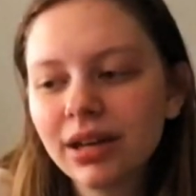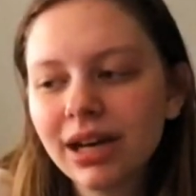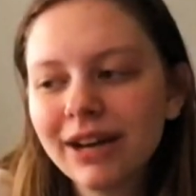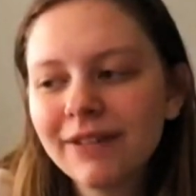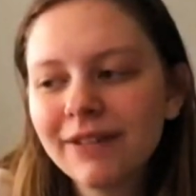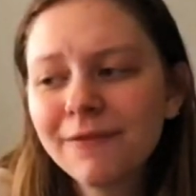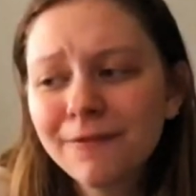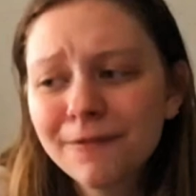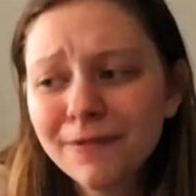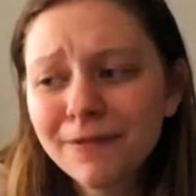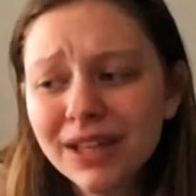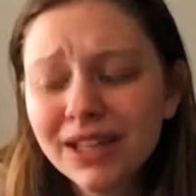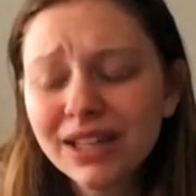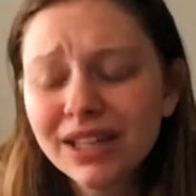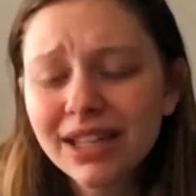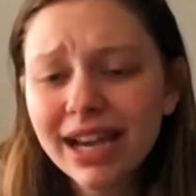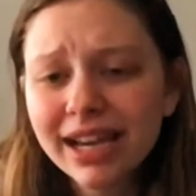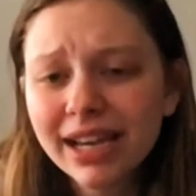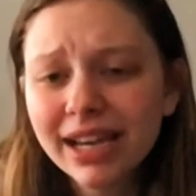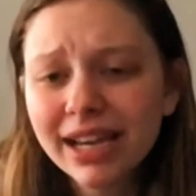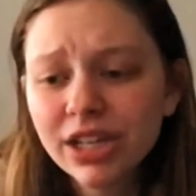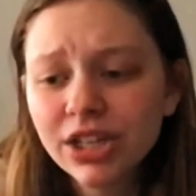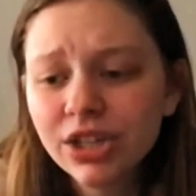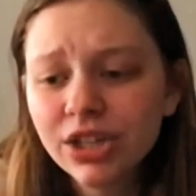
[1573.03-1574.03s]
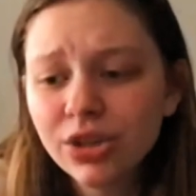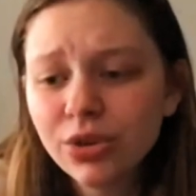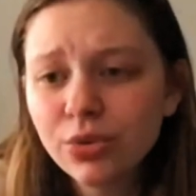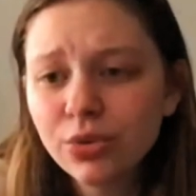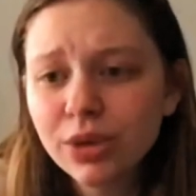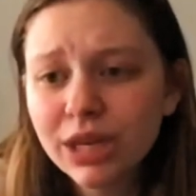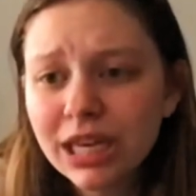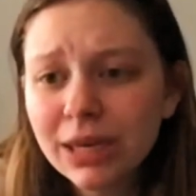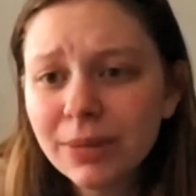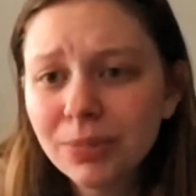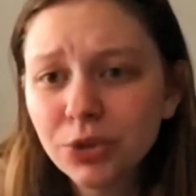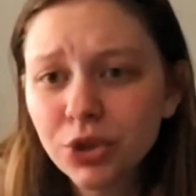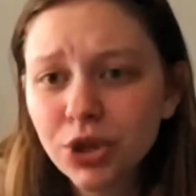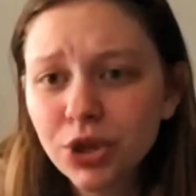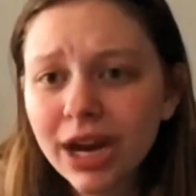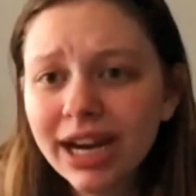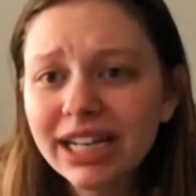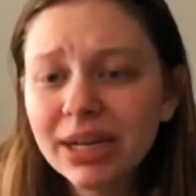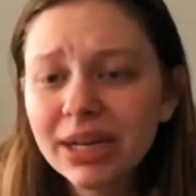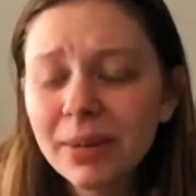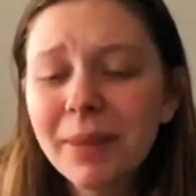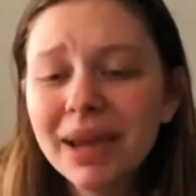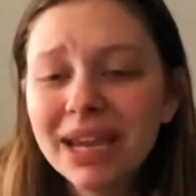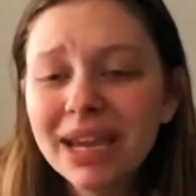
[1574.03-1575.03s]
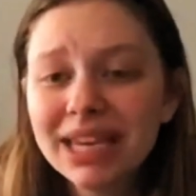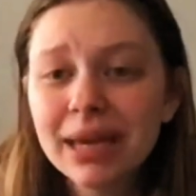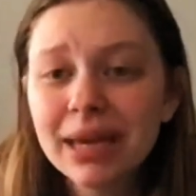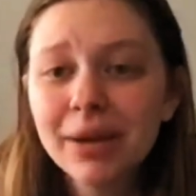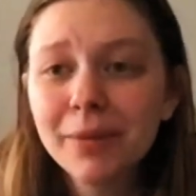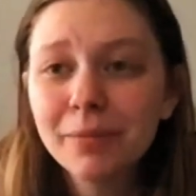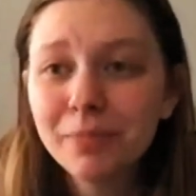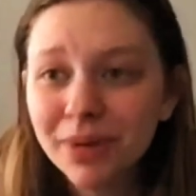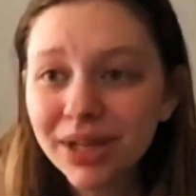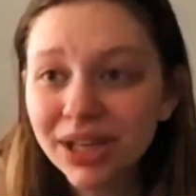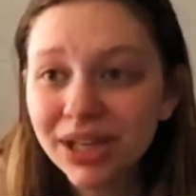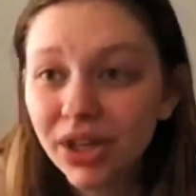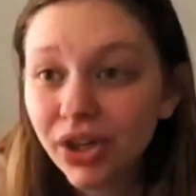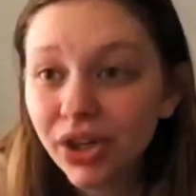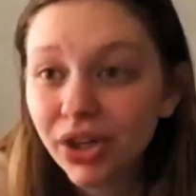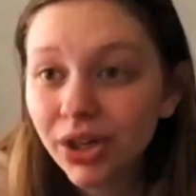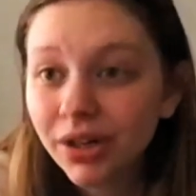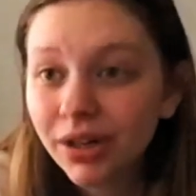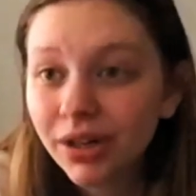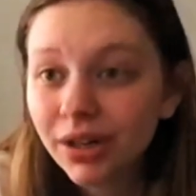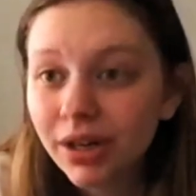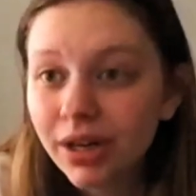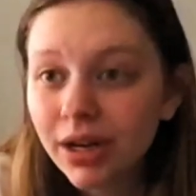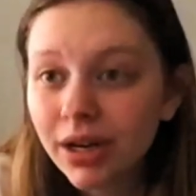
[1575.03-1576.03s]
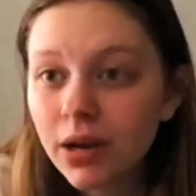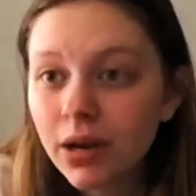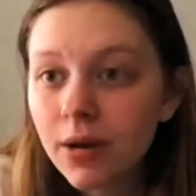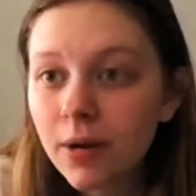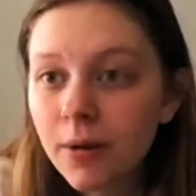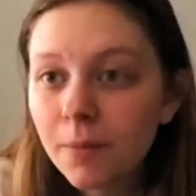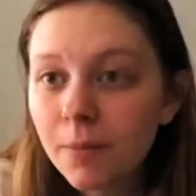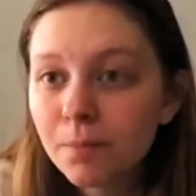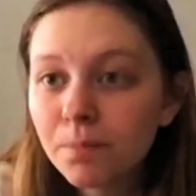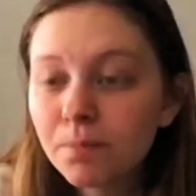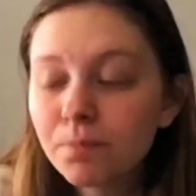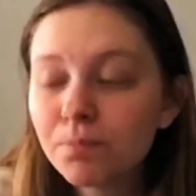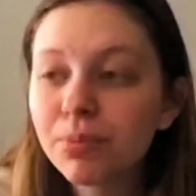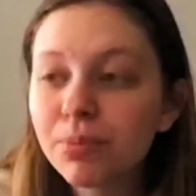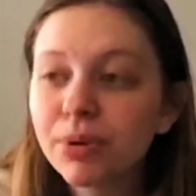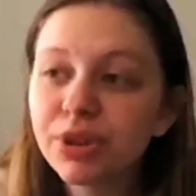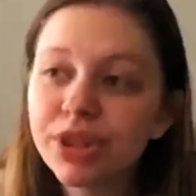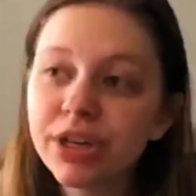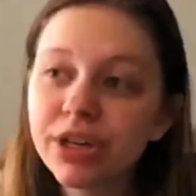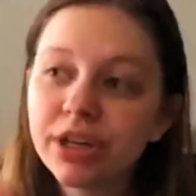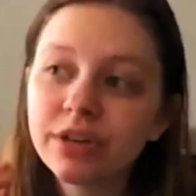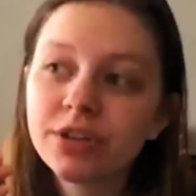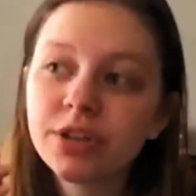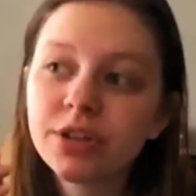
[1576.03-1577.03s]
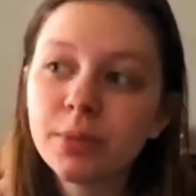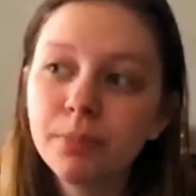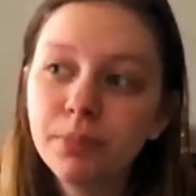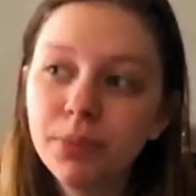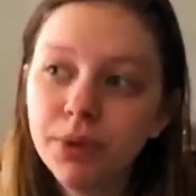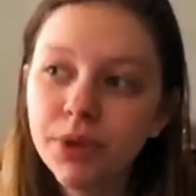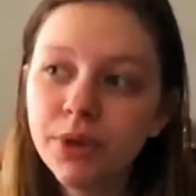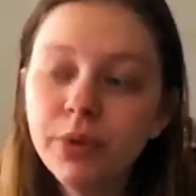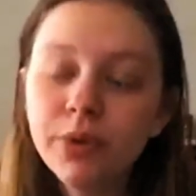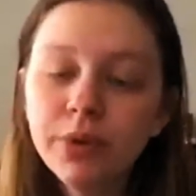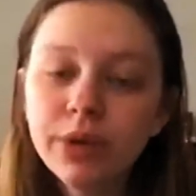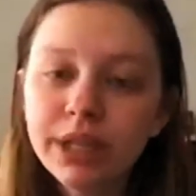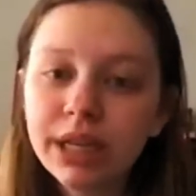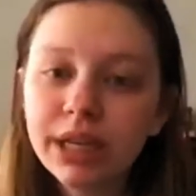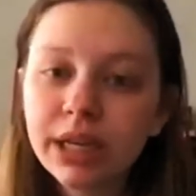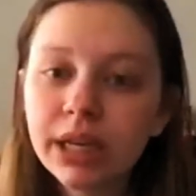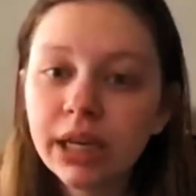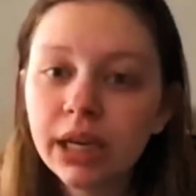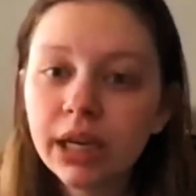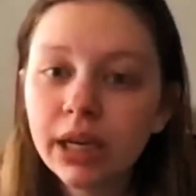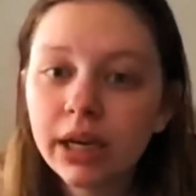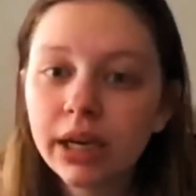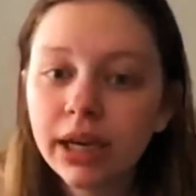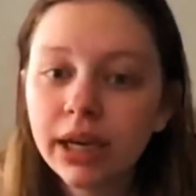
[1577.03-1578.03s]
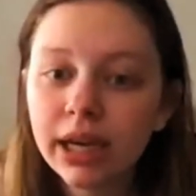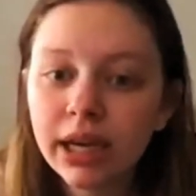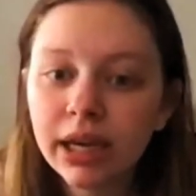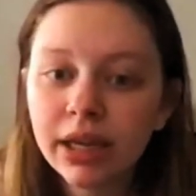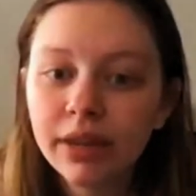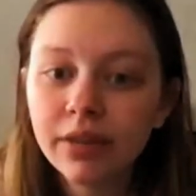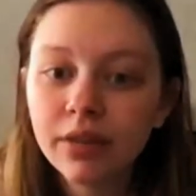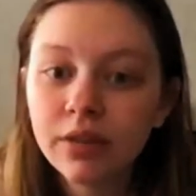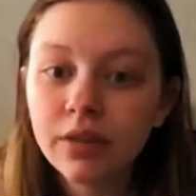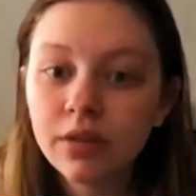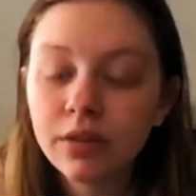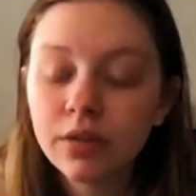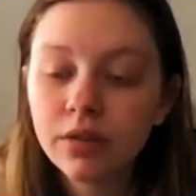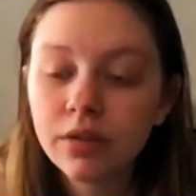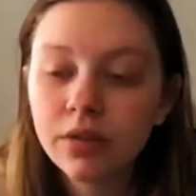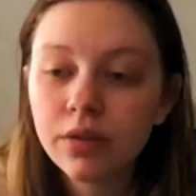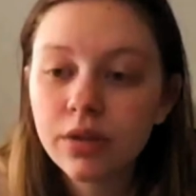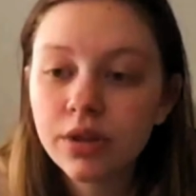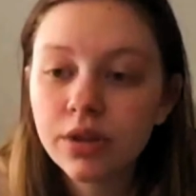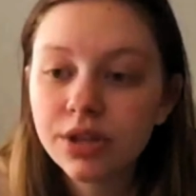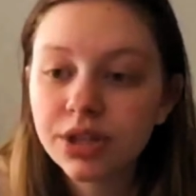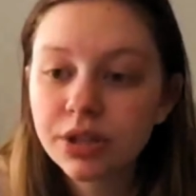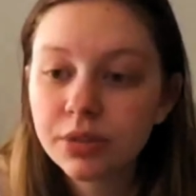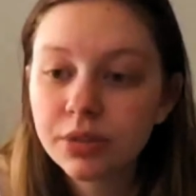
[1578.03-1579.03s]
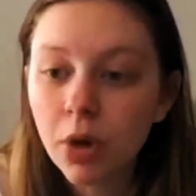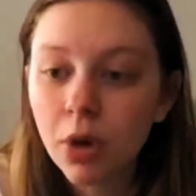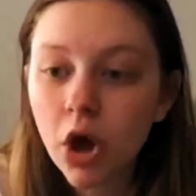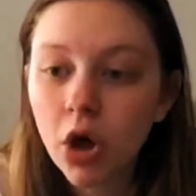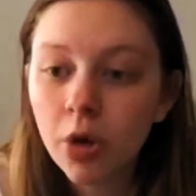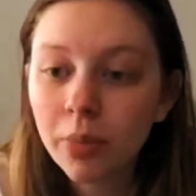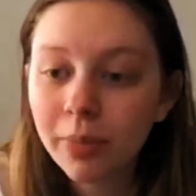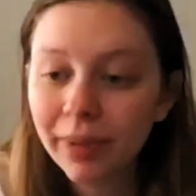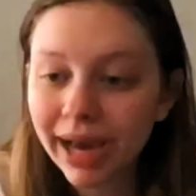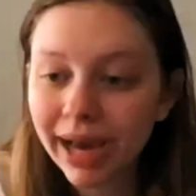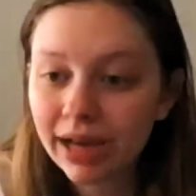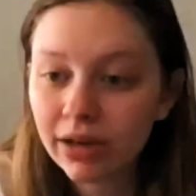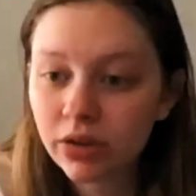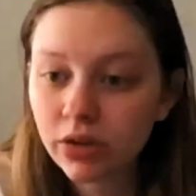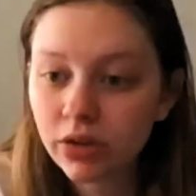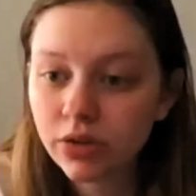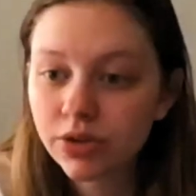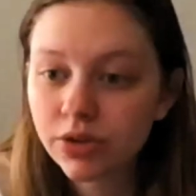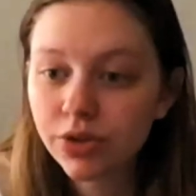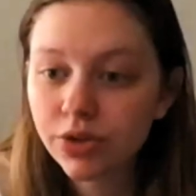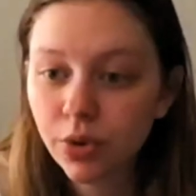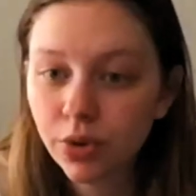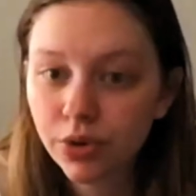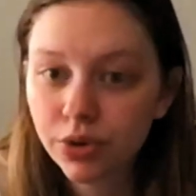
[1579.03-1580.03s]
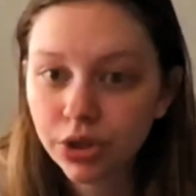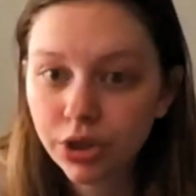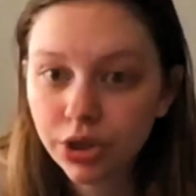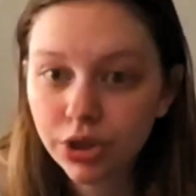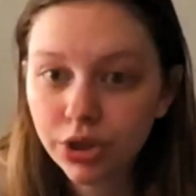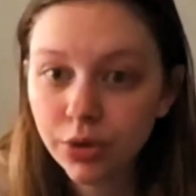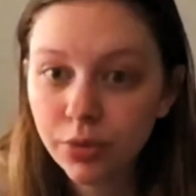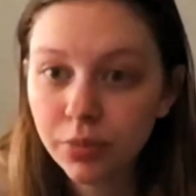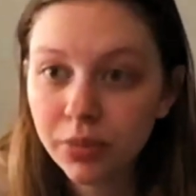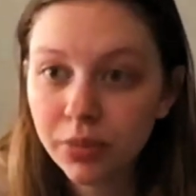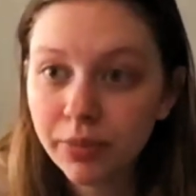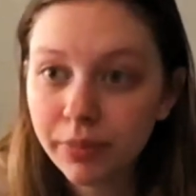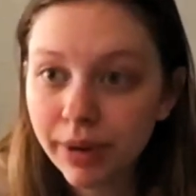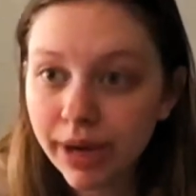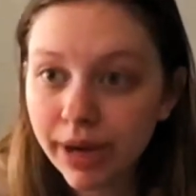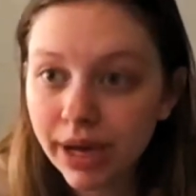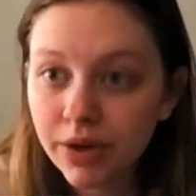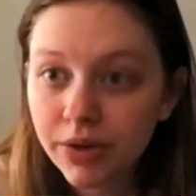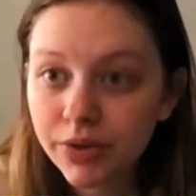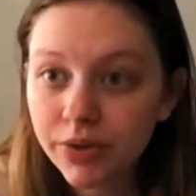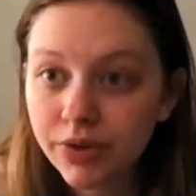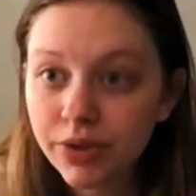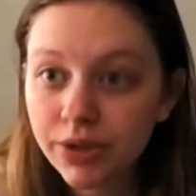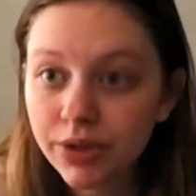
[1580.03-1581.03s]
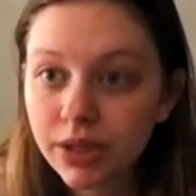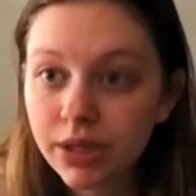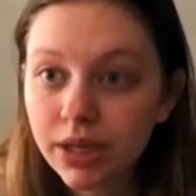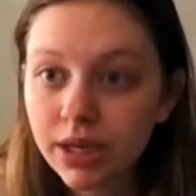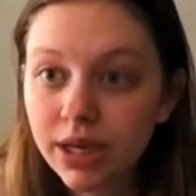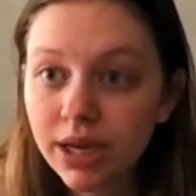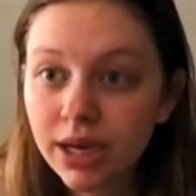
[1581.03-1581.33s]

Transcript: I feel like you keep trying to make it bigger, but there's a beauty in the small battles or the human battles.